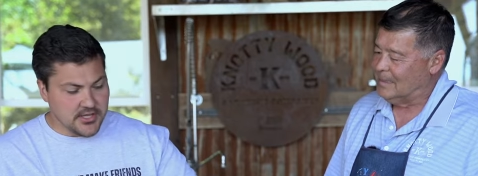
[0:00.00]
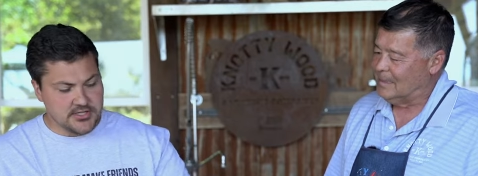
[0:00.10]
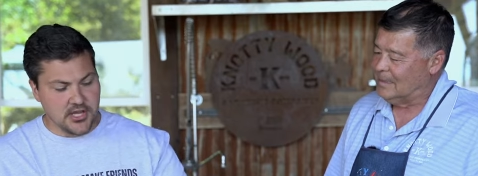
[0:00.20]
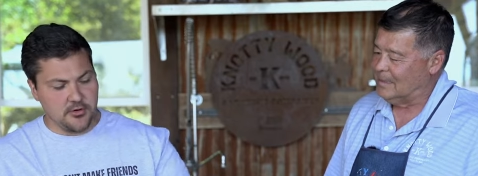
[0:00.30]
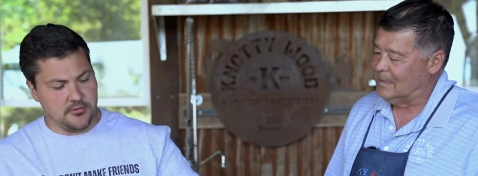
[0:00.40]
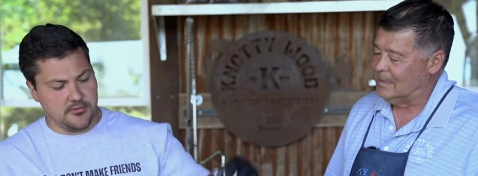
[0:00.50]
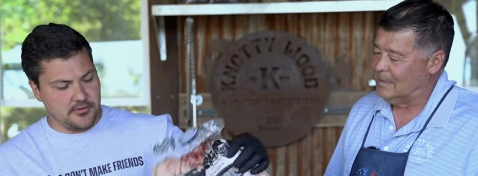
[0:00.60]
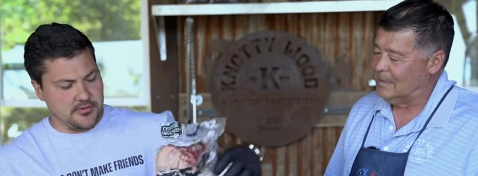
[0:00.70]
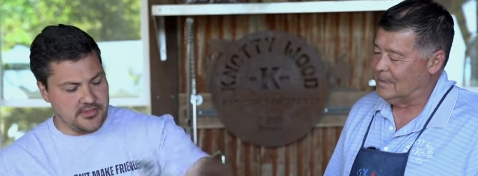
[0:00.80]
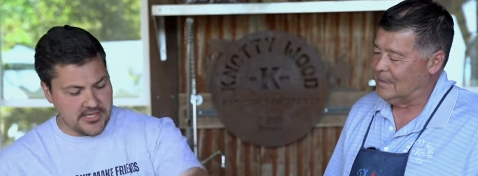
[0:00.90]
Speaker 1: So
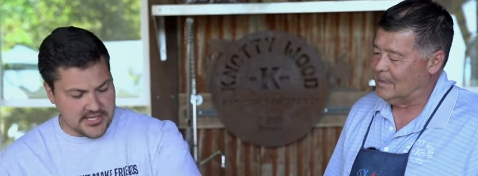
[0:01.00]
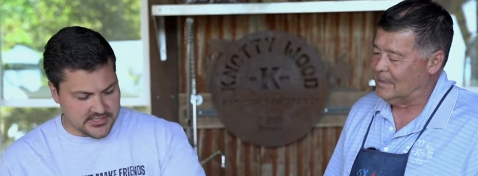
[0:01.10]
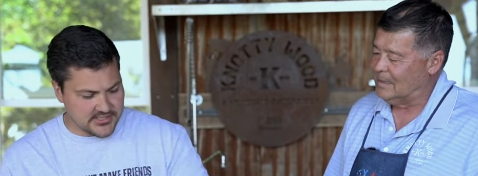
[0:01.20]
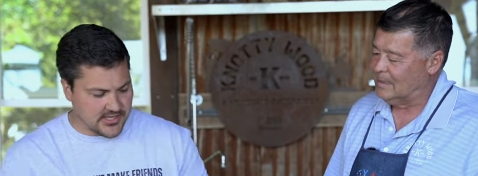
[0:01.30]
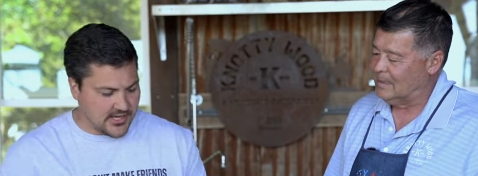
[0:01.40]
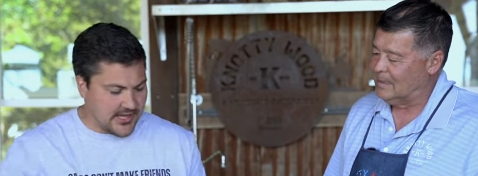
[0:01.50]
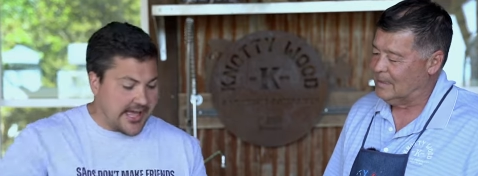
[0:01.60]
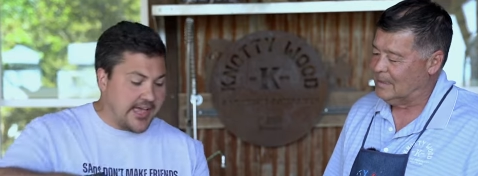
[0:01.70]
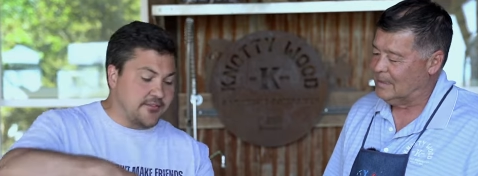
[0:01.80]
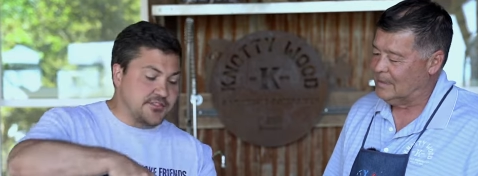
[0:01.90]
this, uh,
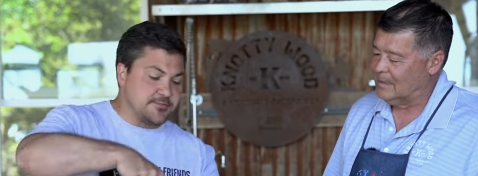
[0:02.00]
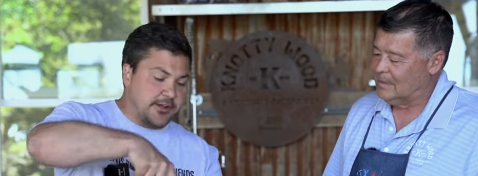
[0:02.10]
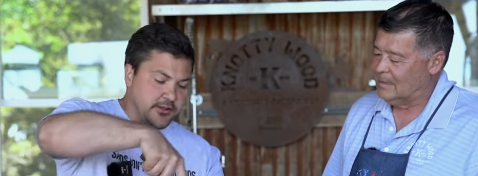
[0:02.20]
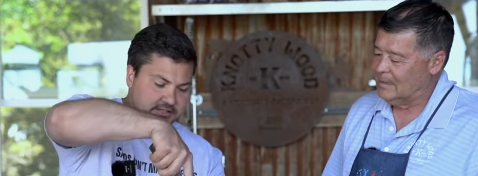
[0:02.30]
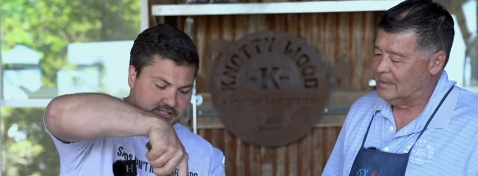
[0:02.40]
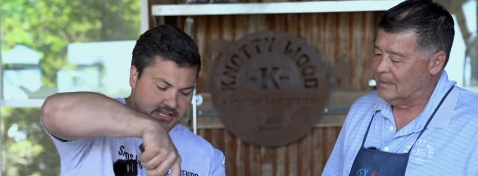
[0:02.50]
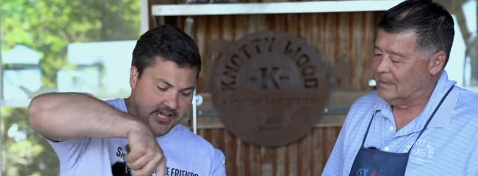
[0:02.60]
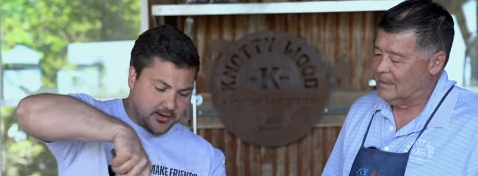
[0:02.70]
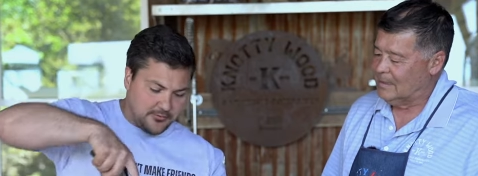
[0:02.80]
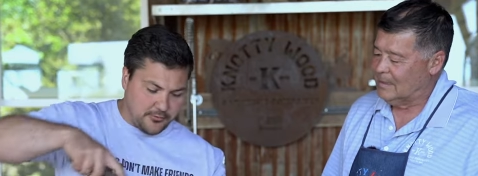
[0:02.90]
I have smelled these
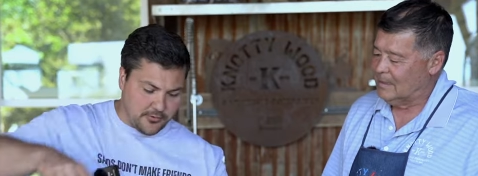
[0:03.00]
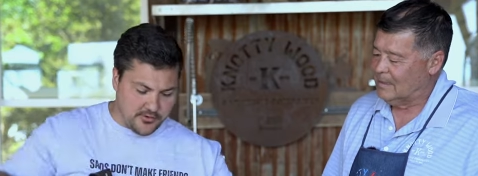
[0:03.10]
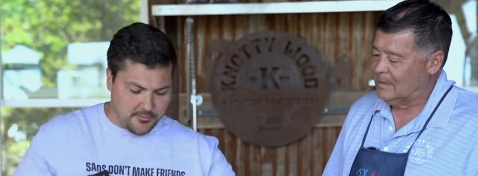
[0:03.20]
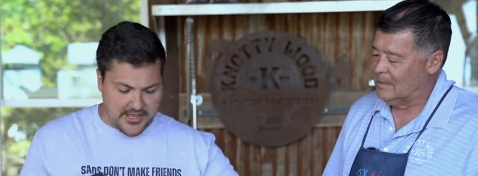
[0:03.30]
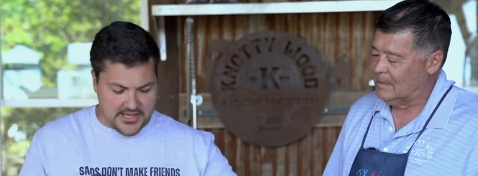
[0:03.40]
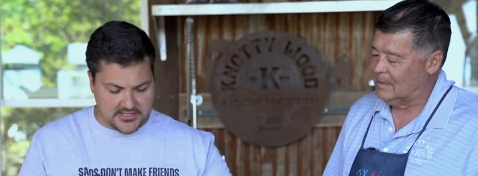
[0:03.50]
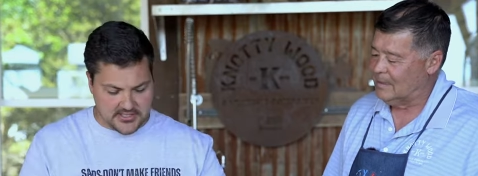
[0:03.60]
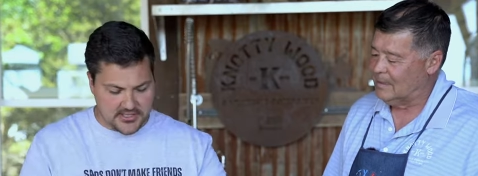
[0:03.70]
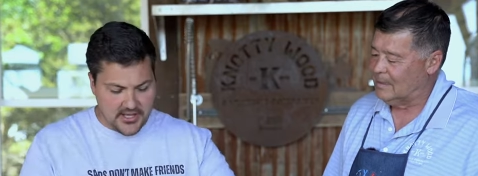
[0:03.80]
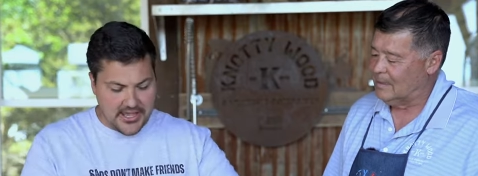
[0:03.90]
cattle before in the
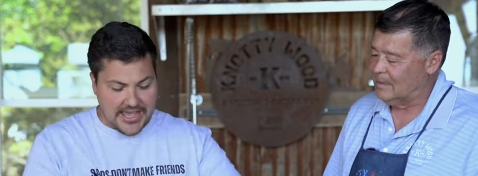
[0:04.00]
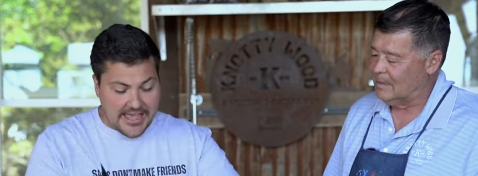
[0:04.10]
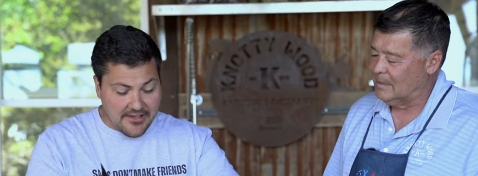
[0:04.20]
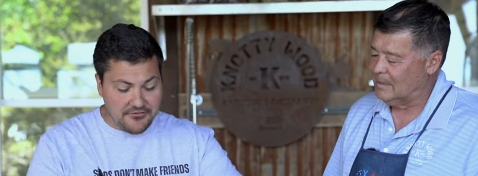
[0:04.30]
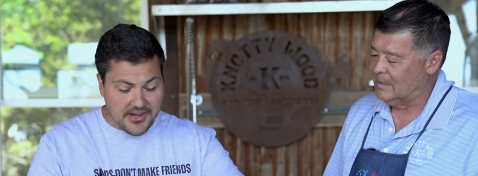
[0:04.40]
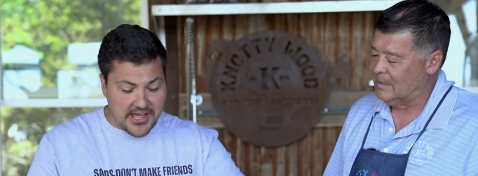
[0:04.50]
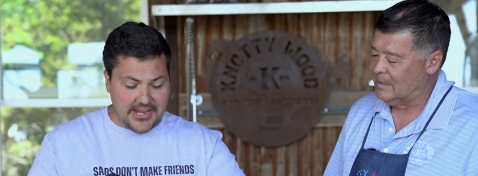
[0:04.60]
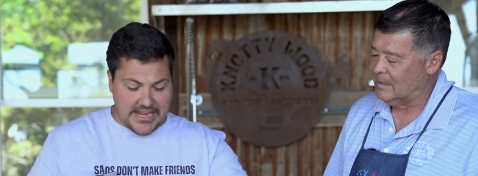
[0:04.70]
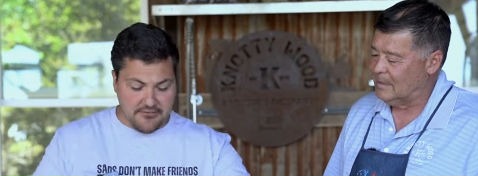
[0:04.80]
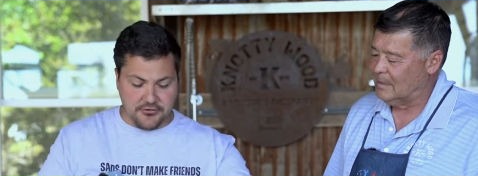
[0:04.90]
past. I have not
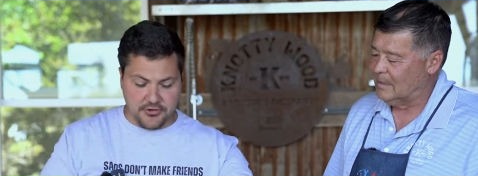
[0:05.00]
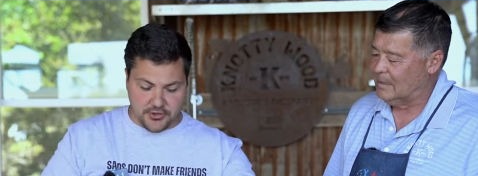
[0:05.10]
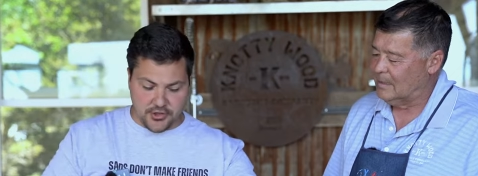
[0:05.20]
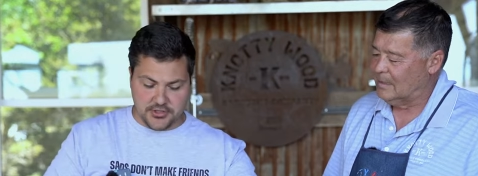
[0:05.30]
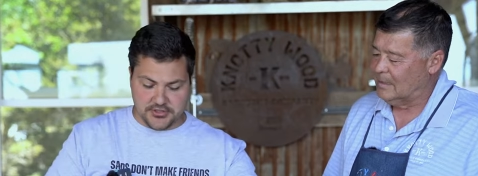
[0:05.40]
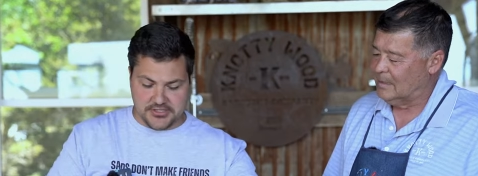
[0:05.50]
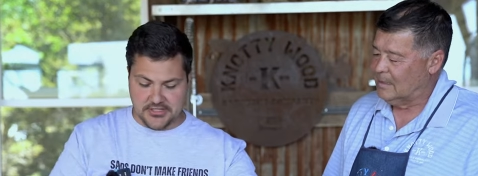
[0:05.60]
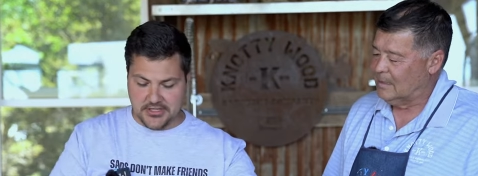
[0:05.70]
ever cooked